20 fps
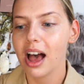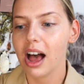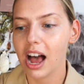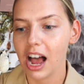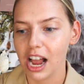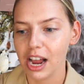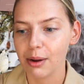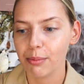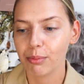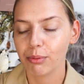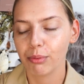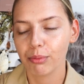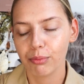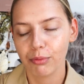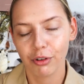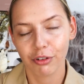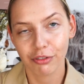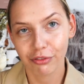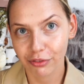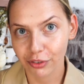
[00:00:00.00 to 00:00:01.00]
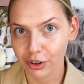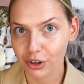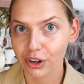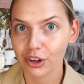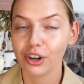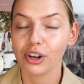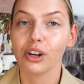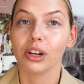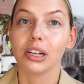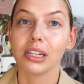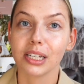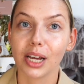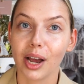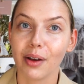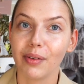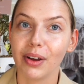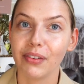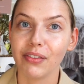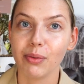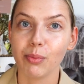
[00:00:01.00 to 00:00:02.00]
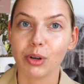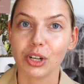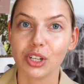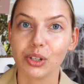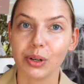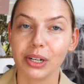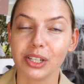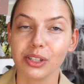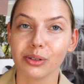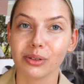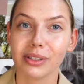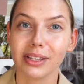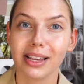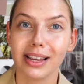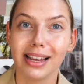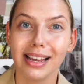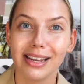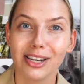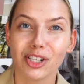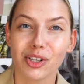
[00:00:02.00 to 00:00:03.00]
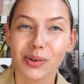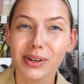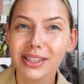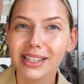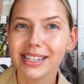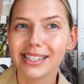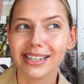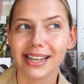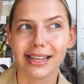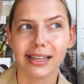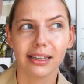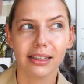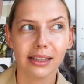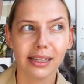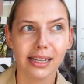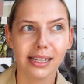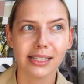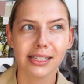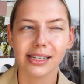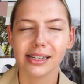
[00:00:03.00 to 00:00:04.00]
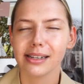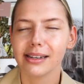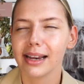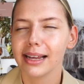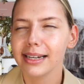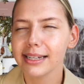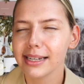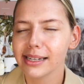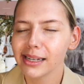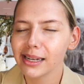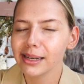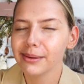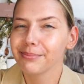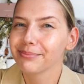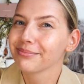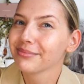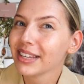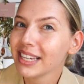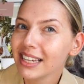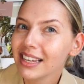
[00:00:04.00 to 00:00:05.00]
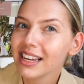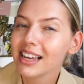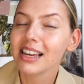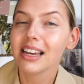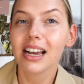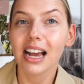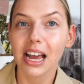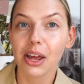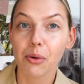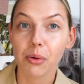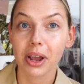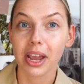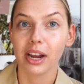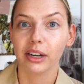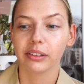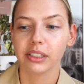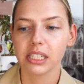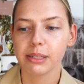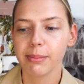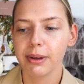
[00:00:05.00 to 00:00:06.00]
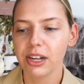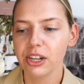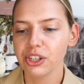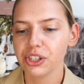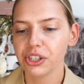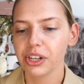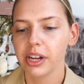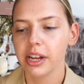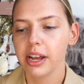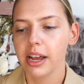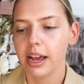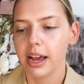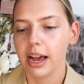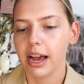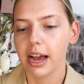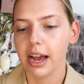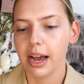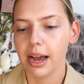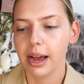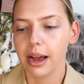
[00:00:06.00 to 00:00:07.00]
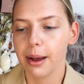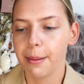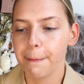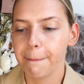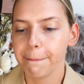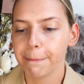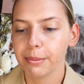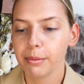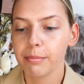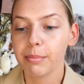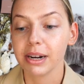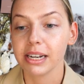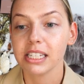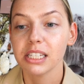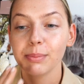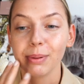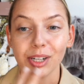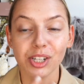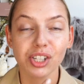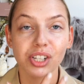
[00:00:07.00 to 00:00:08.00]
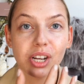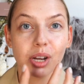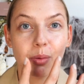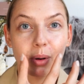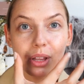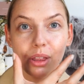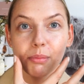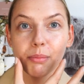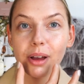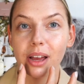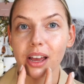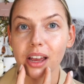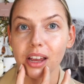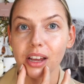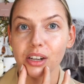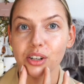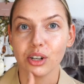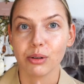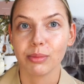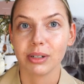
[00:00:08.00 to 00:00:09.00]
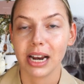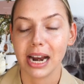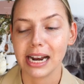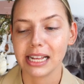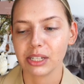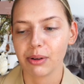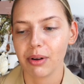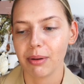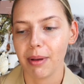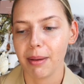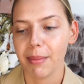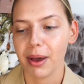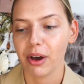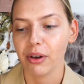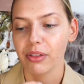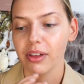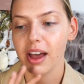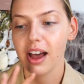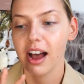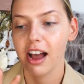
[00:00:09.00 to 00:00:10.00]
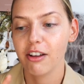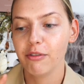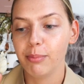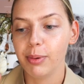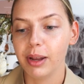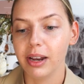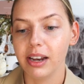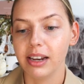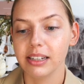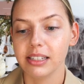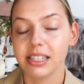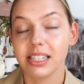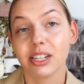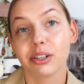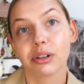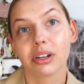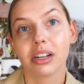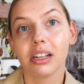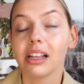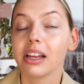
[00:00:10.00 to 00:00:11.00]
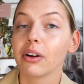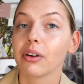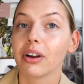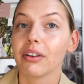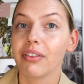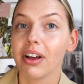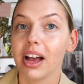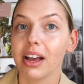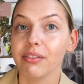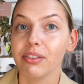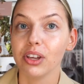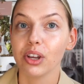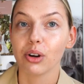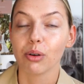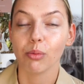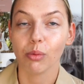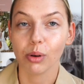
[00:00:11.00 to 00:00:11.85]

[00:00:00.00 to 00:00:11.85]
I prefer not to have heavy moisturizers during the day, at least. Nighttime, I don't care as much. But especially with my dermatitis around my mouth, I've been steering clear of heavier